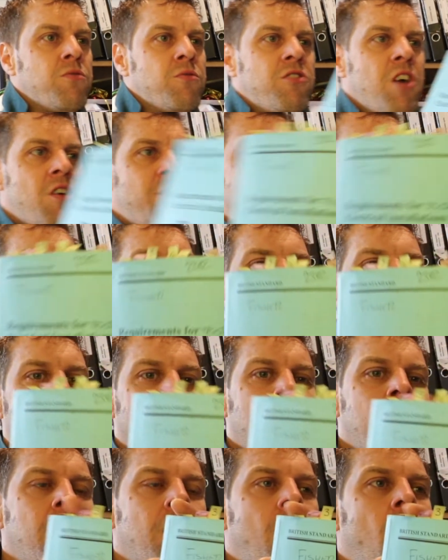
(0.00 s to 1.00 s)
So
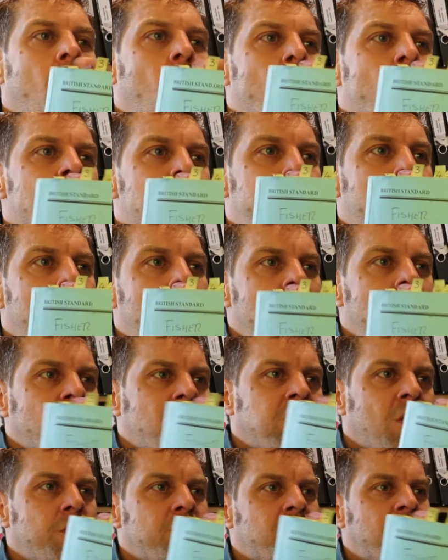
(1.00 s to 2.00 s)
remember, all your
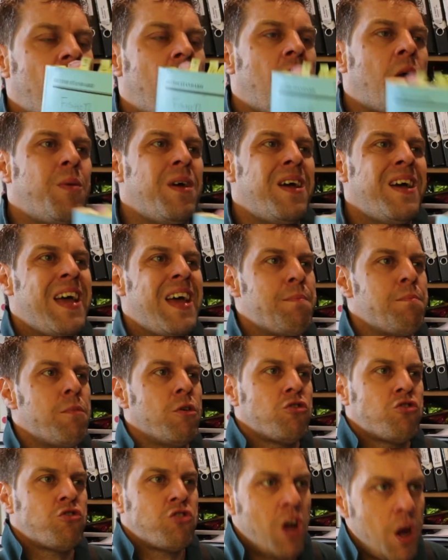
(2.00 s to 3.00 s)
parts on the top, it
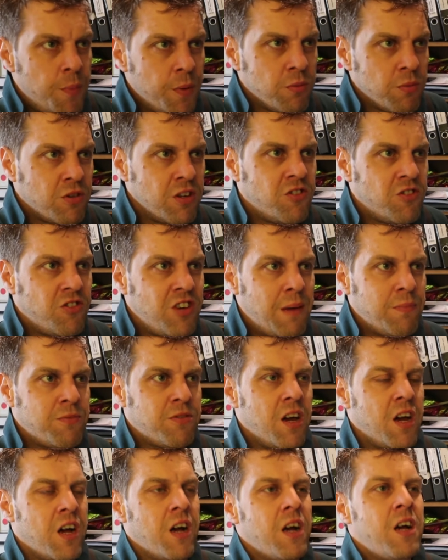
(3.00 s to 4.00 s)
must open up to the
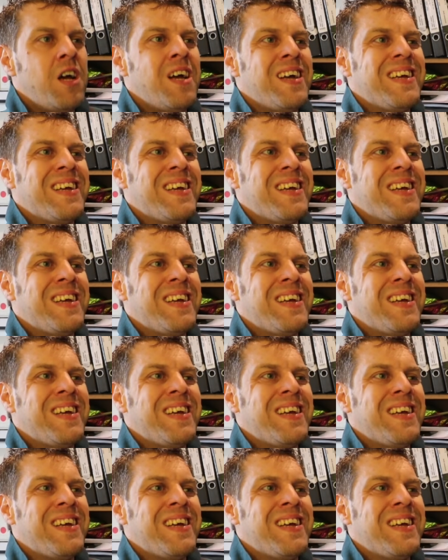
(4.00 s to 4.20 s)
chapter.